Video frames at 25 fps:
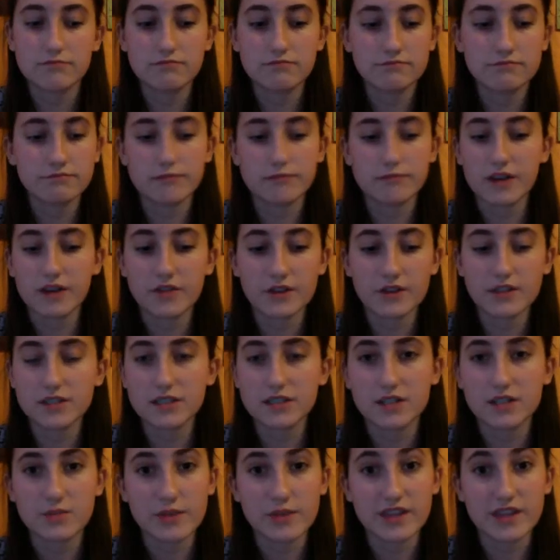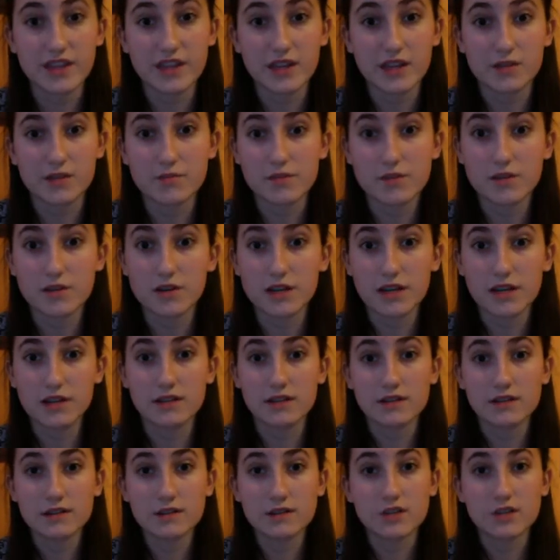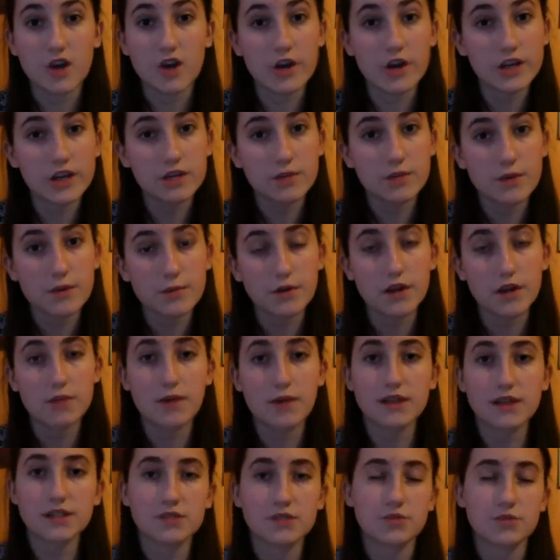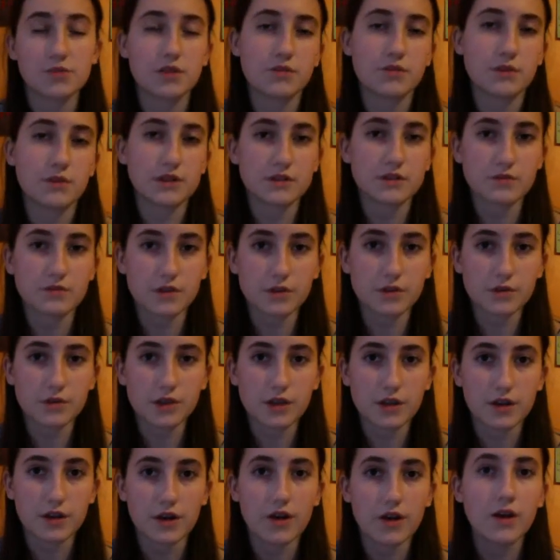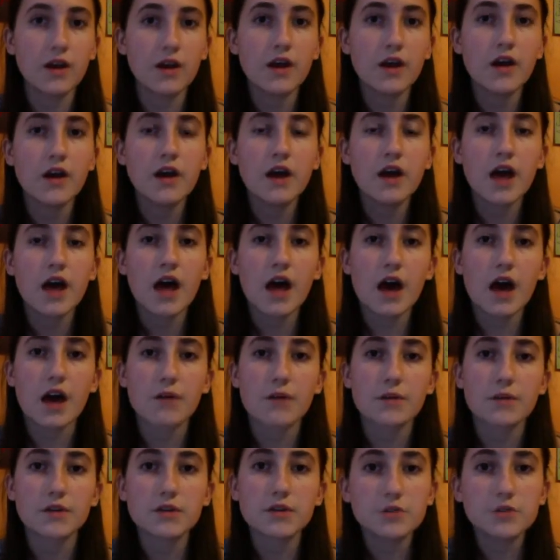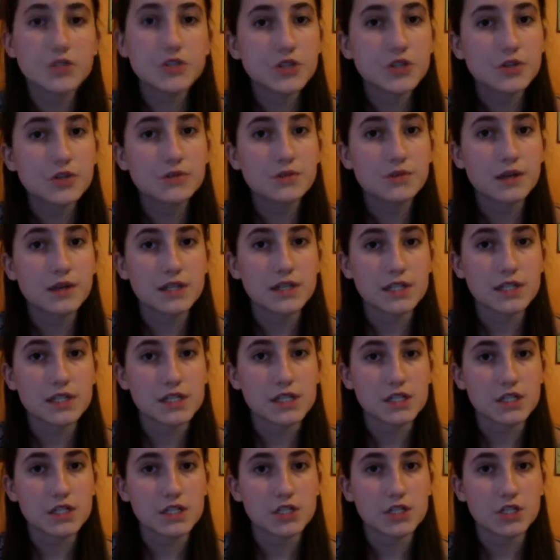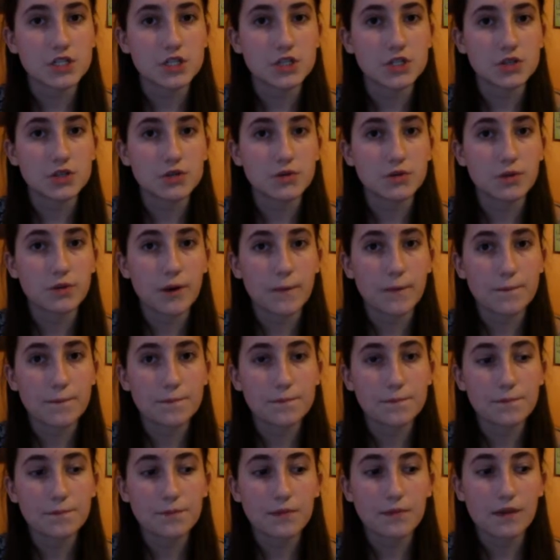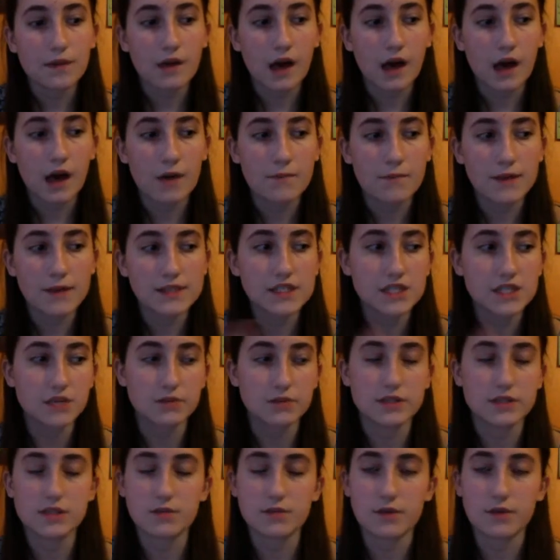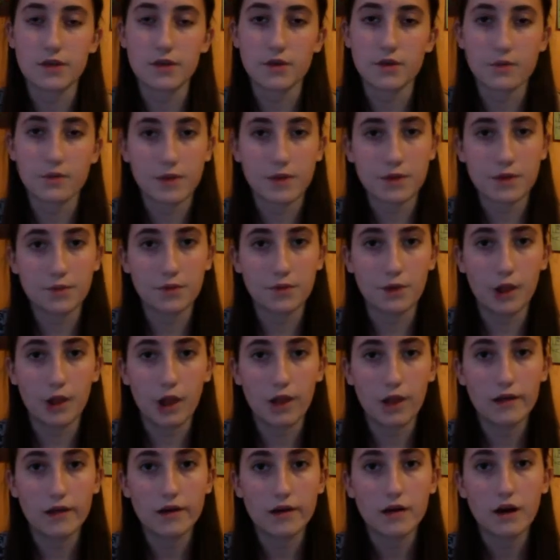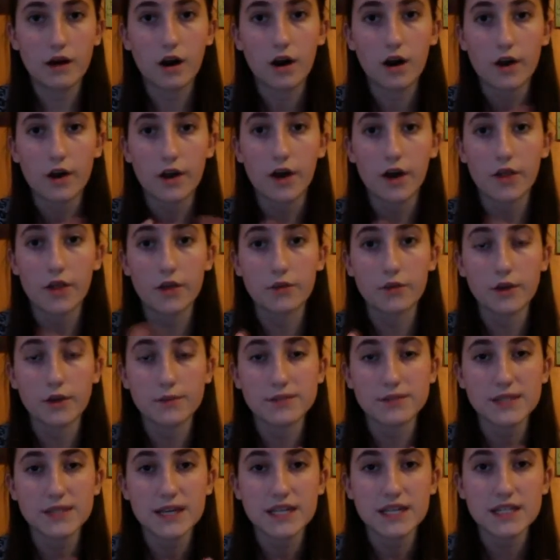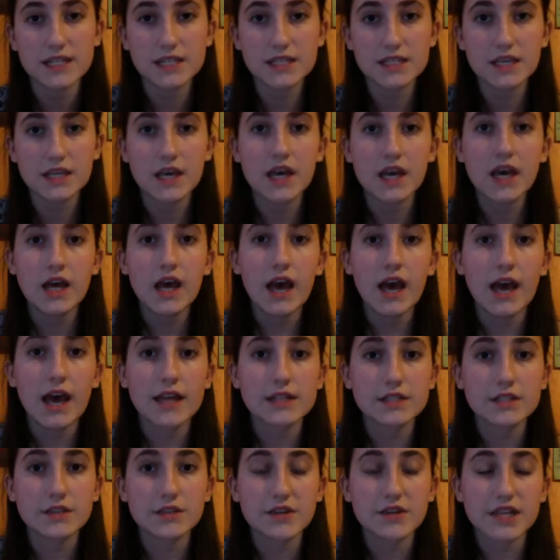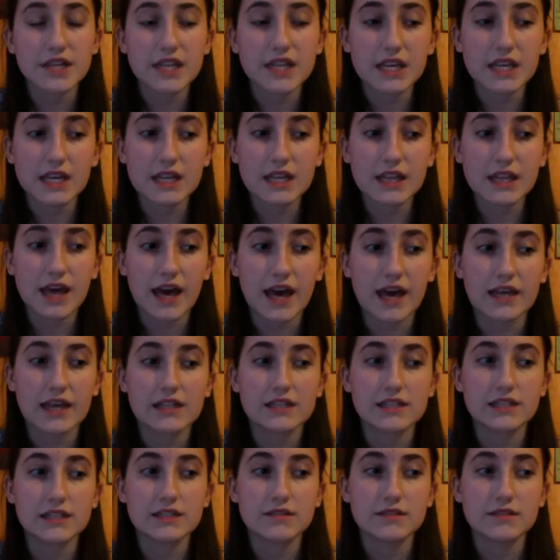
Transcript: my friends tell me that I'm good at talking to people, and I message with a bunch of you here on YouTube, in addition to messaging with some other people on other websites. And so I think that